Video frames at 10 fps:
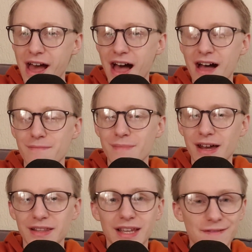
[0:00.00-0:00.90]
And
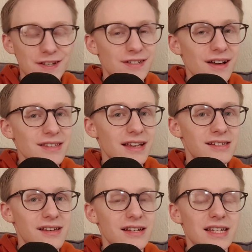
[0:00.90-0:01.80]
I think if he does, that
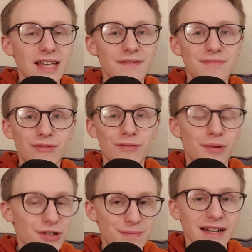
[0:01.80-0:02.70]
certainly gives more
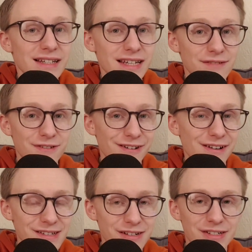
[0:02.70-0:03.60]
possibilities for
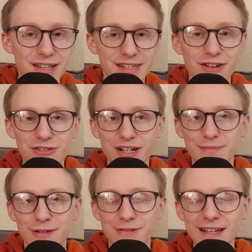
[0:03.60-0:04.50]
a Series 10 soundtrack to
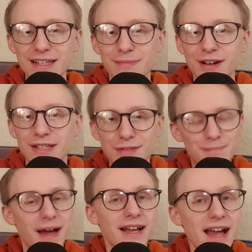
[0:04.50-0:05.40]
be released, because if he's
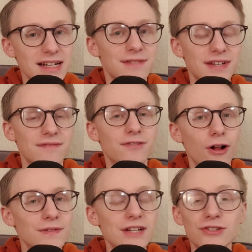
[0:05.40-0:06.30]
back actively
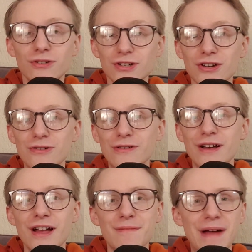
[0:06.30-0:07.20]
involved in Doctor Who,
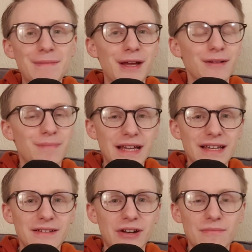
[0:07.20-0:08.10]
maybe he'll be,
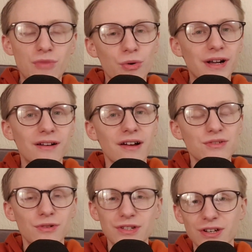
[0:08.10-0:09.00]
you know, more inclined
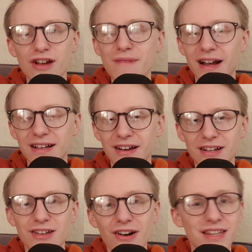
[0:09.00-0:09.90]
to want to go back and kind of
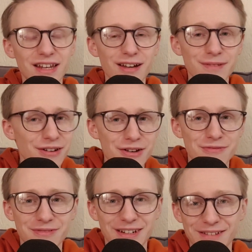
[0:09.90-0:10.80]
tidy that up. You know,
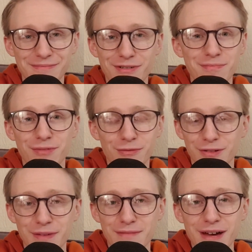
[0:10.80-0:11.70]
who, you know, probably want
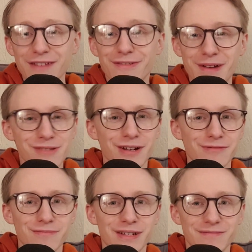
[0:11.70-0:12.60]
a bit of money from it as well. It
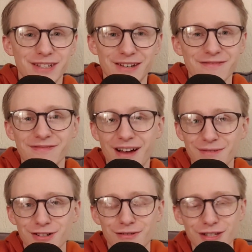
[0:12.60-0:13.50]
wouldn't be, you know, I'm
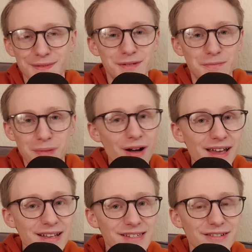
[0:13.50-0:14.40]
sure lots of us would buy
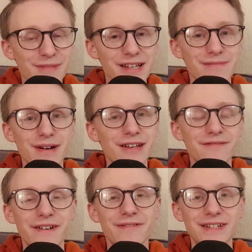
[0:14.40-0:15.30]
it, so he'd make some money
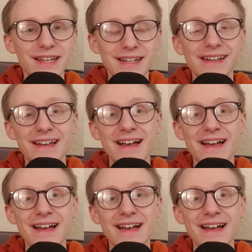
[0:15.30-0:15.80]
off it if he did it.